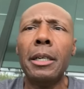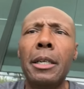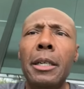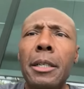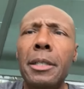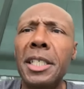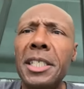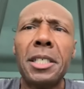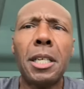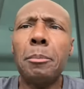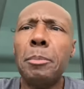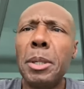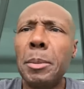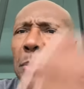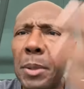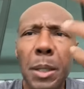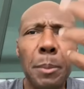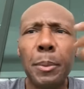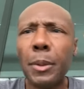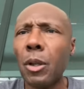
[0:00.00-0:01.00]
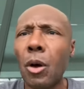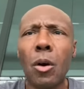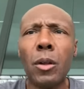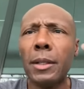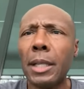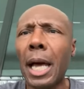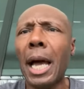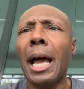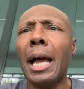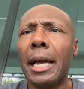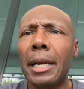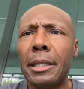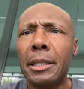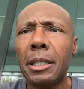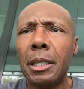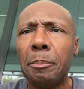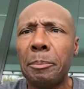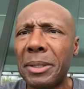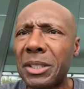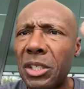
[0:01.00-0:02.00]
This can be people online.
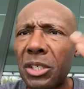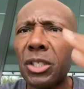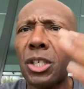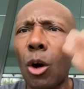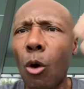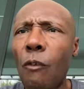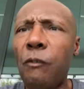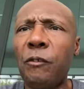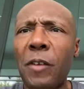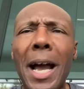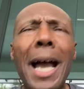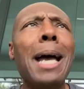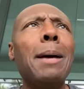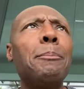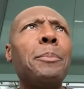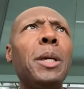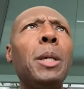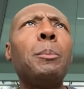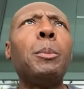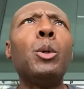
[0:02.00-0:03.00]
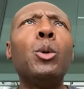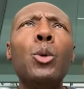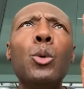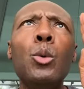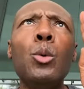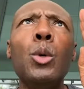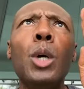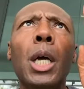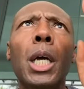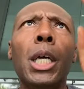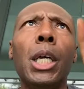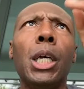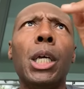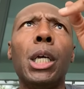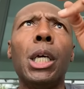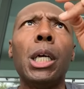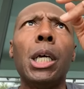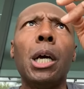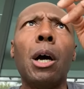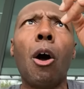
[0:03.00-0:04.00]
But just go find people who
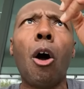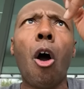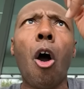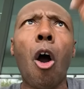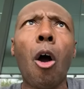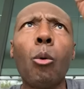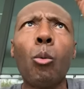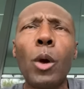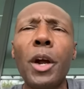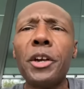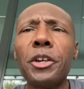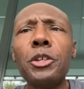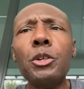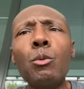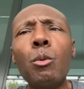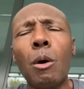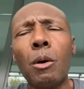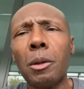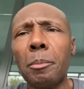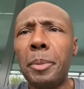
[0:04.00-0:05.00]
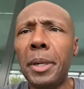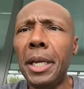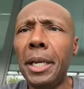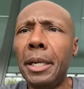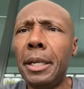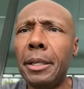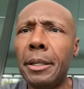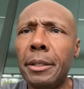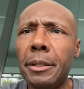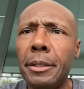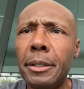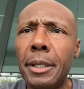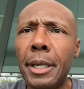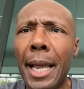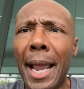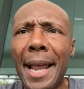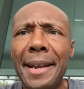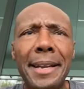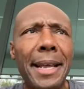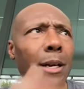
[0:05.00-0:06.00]
are where you want to be
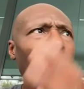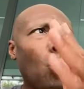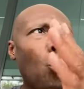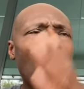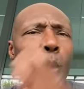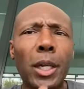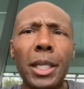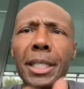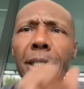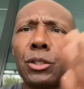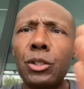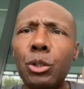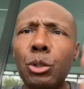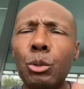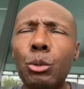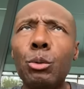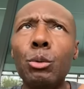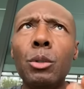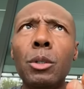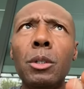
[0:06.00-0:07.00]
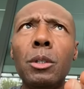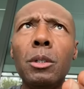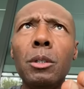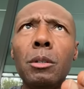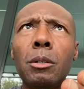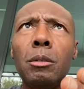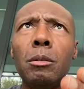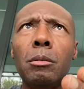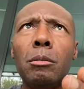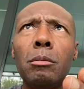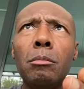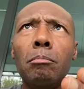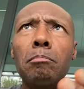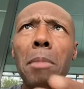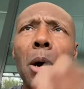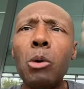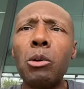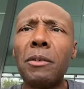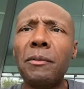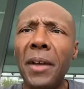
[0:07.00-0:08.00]
and that are willing to
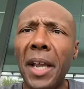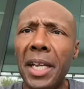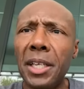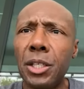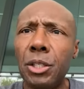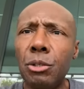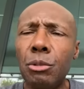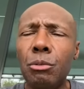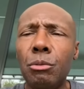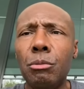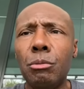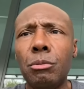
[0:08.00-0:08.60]
motivate you